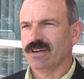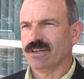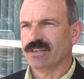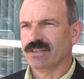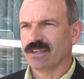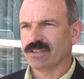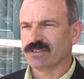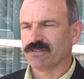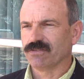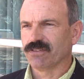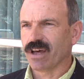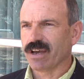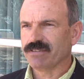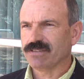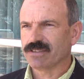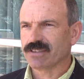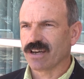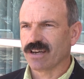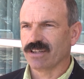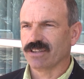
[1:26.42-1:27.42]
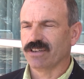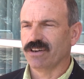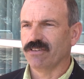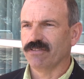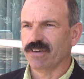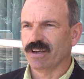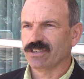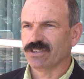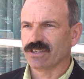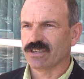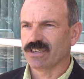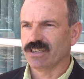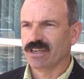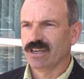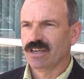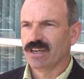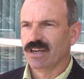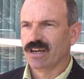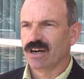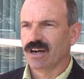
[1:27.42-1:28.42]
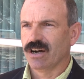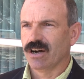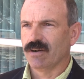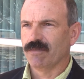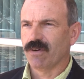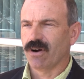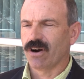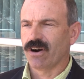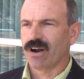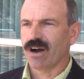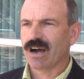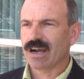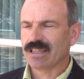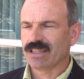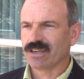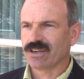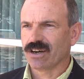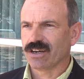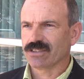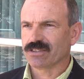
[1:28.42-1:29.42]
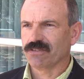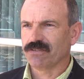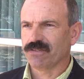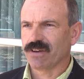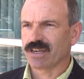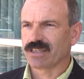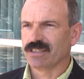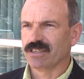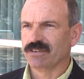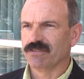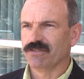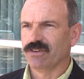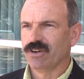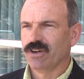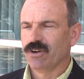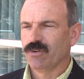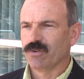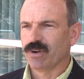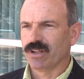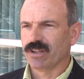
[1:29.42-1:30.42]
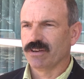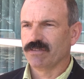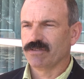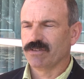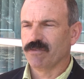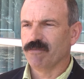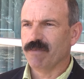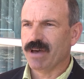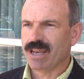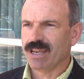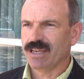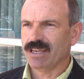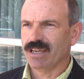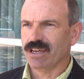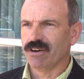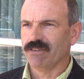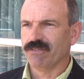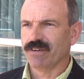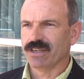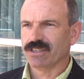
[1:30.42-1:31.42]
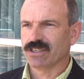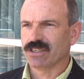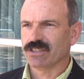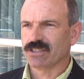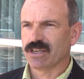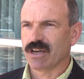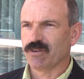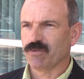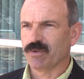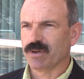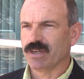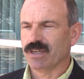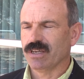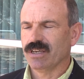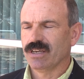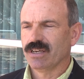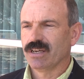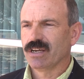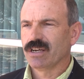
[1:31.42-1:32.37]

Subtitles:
intensive lifestyle intervention are highly cost-effective relative to many interventions that we